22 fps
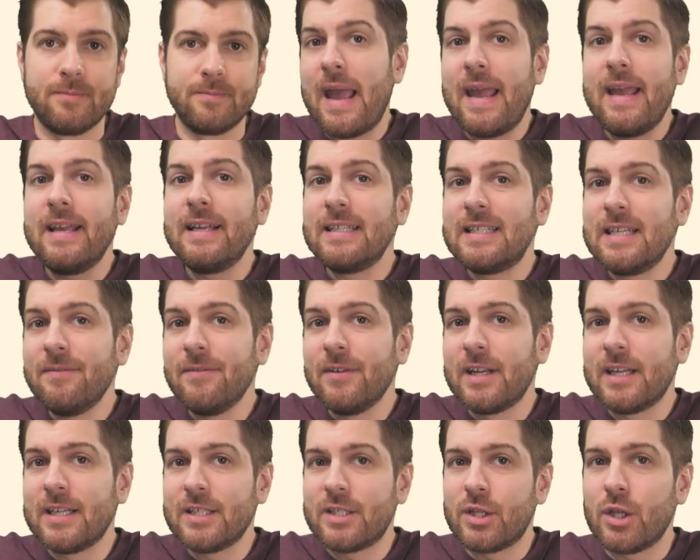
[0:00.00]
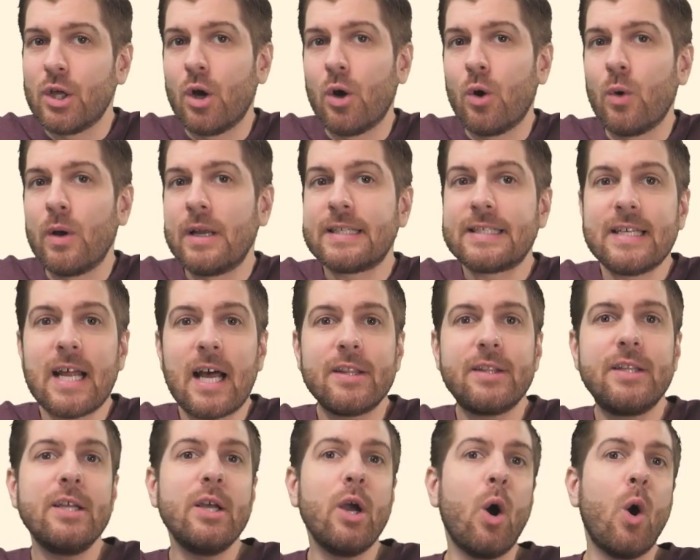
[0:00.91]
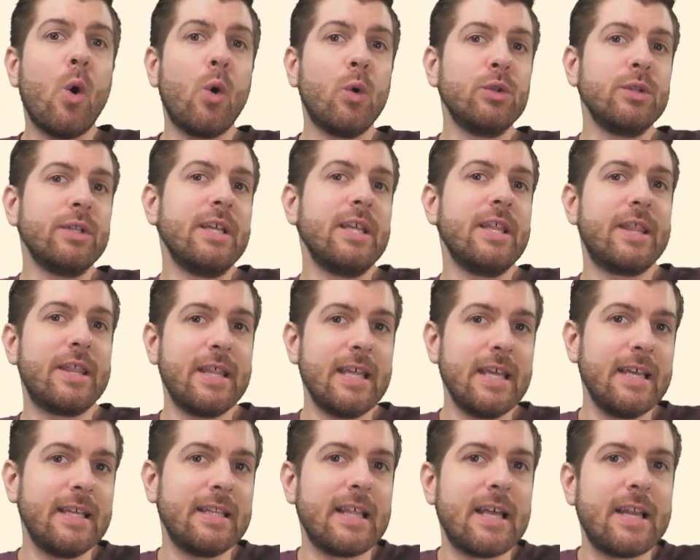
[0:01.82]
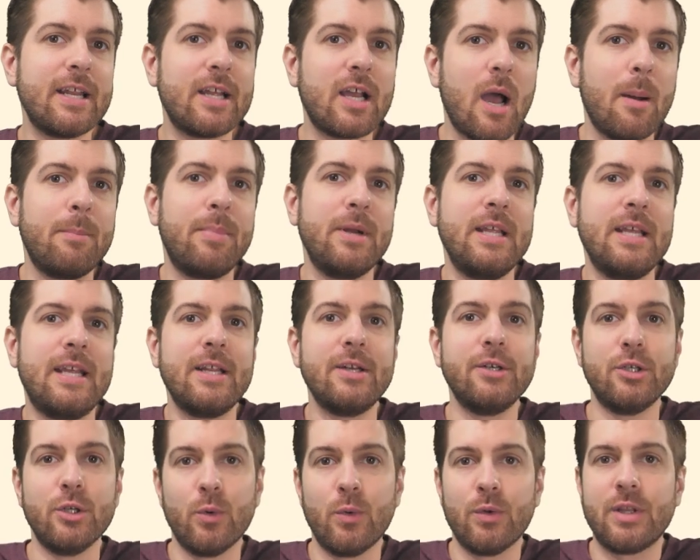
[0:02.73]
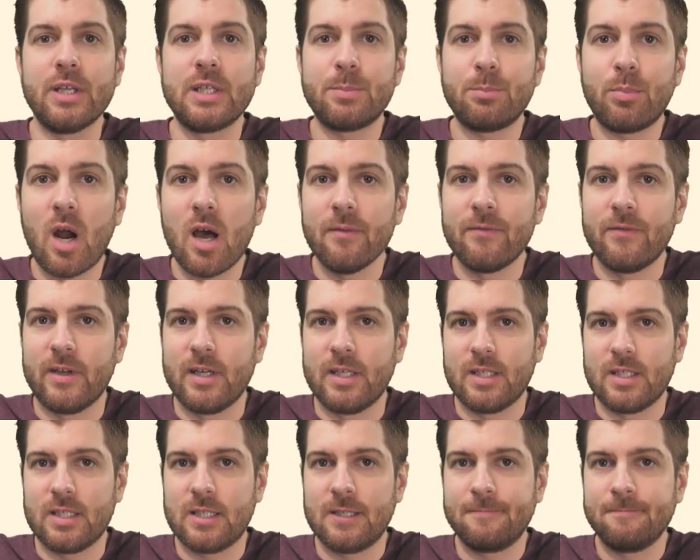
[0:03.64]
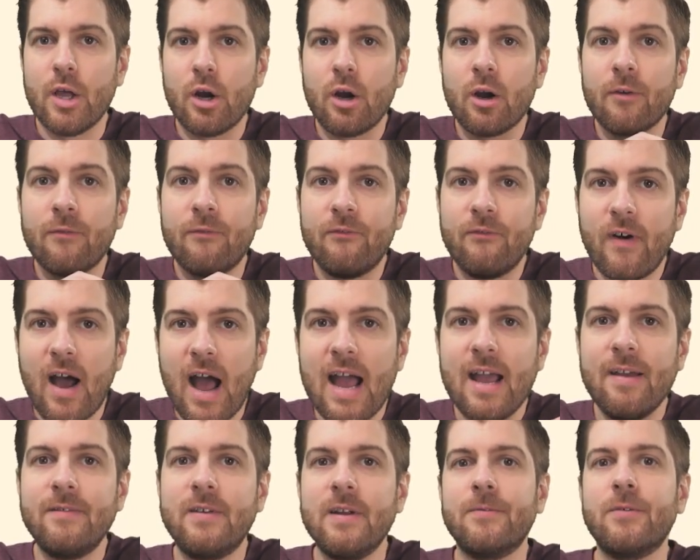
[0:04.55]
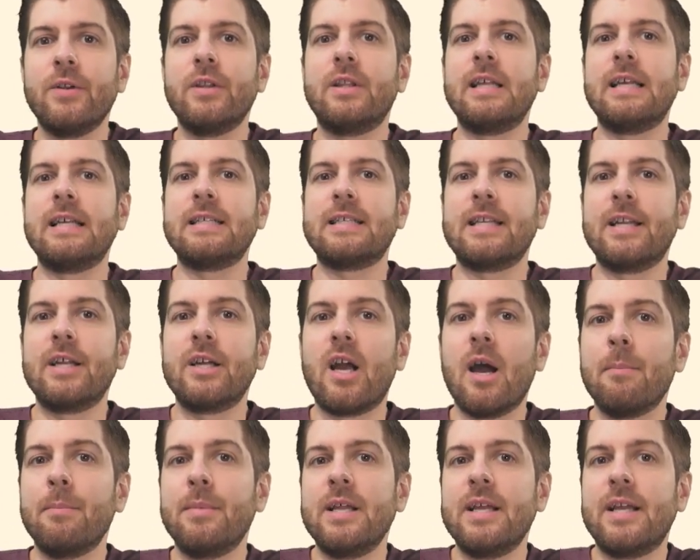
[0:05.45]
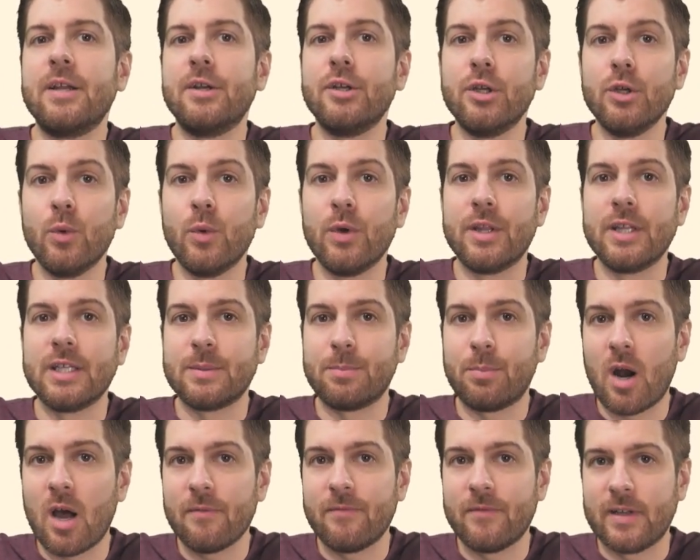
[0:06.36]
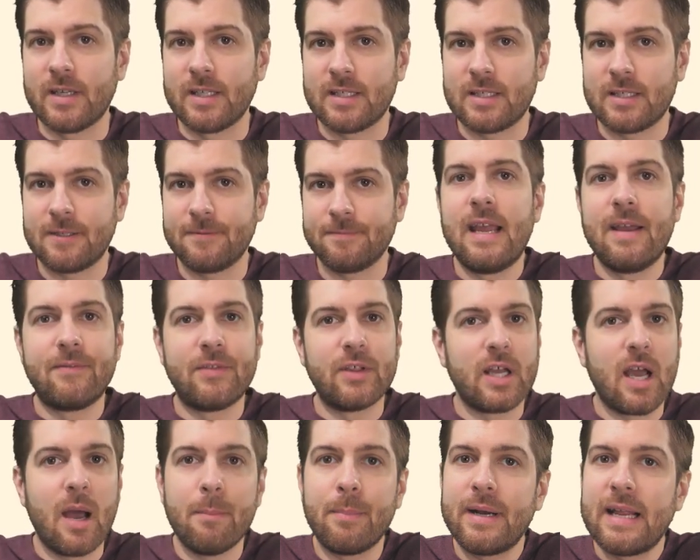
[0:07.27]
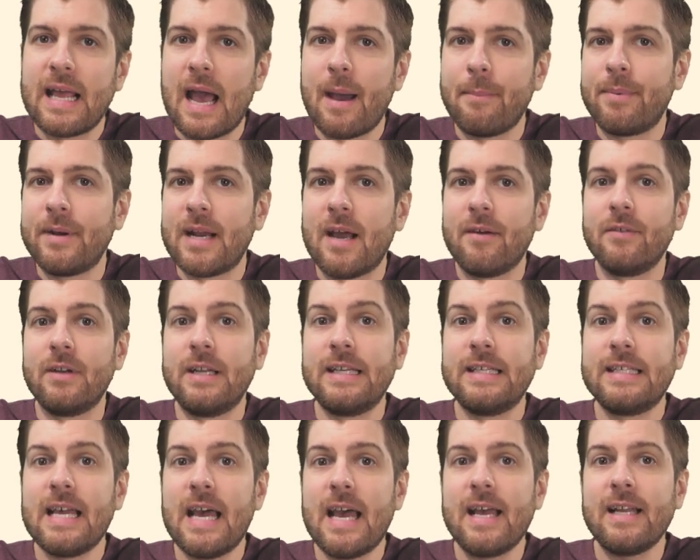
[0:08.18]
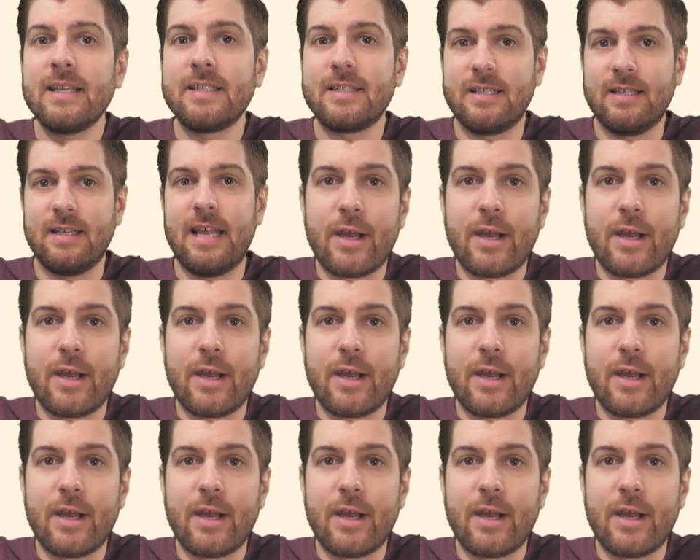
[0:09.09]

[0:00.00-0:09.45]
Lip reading: Paying dividends, though, is not the only thing that a company can do with its profits. There are 5 different things that a company can do with its profits. If the company happened to have any debt,